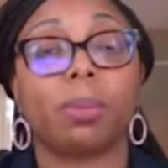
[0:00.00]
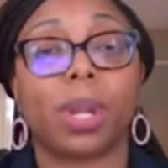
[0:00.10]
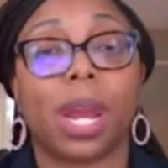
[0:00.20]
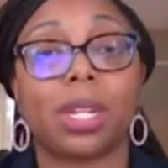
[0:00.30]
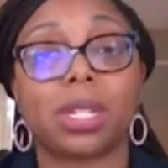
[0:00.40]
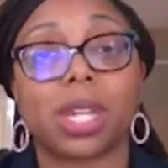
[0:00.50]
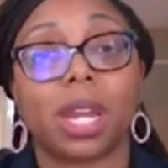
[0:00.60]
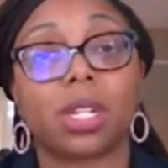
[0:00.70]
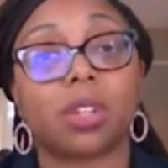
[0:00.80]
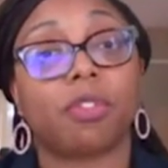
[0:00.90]
But I
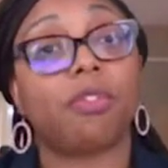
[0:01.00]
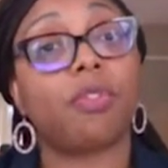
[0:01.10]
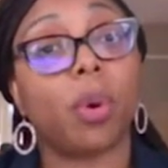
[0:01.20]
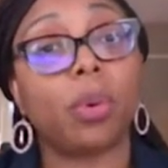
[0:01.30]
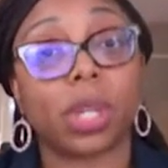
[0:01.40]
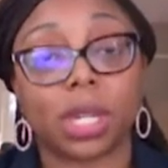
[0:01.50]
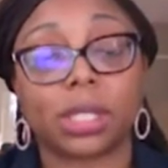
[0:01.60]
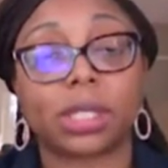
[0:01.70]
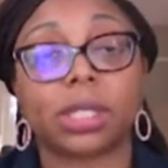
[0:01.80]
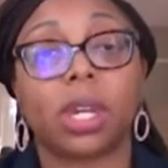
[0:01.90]
decided to
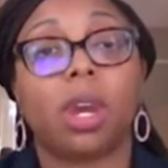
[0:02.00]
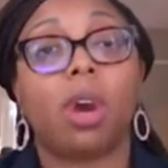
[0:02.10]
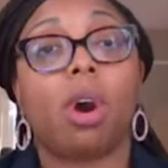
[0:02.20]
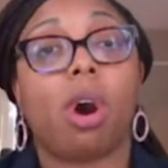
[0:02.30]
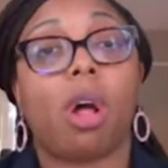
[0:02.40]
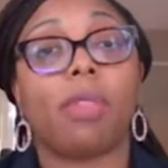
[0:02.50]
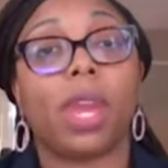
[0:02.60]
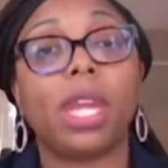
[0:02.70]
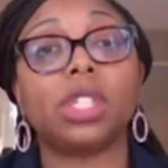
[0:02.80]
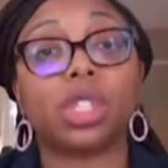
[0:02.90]
focus on the
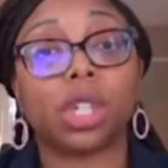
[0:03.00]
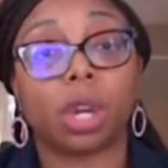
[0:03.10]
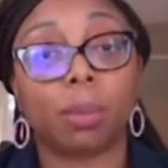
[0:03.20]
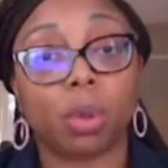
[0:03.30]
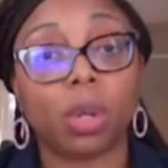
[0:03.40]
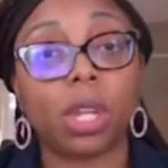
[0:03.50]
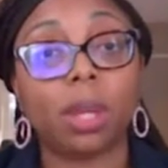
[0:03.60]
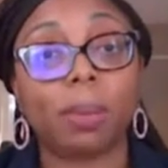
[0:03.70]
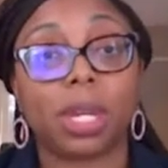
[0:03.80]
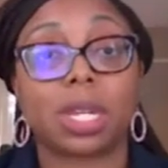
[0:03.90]
Haitian
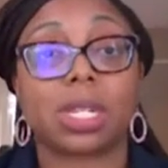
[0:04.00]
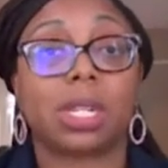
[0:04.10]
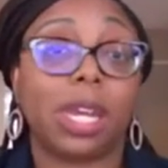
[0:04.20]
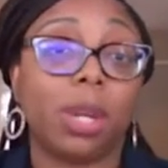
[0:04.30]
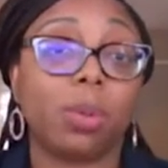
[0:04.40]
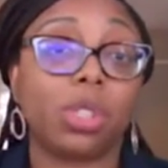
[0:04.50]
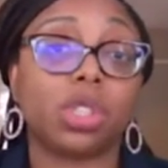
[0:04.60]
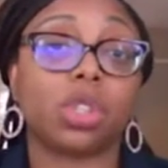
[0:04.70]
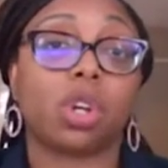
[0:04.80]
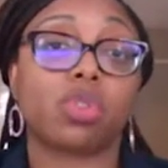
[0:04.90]
community because the language
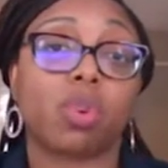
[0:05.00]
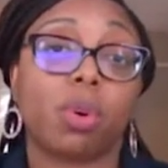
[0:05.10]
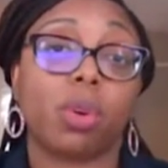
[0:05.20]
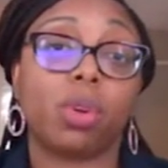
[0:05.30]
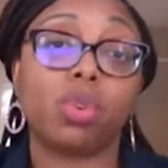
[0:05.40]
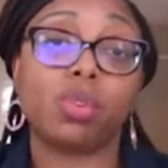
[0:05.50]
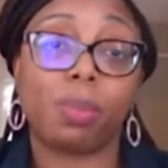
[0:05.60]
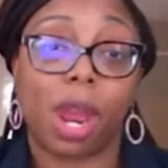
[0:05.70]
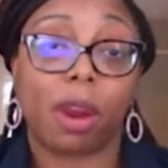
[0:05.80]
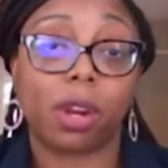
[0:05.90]
is also a
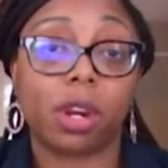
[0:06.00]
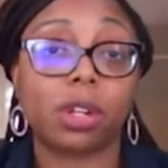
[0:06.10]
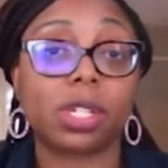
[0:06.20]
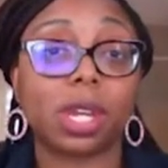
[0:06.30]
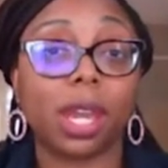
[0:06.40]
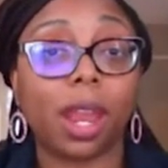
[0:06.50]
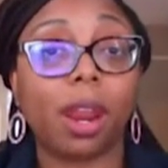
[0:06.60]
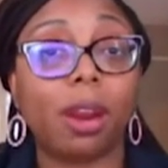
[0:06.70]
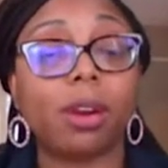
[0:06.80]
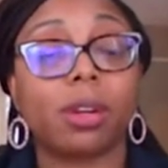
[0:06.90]
huge barrier to care.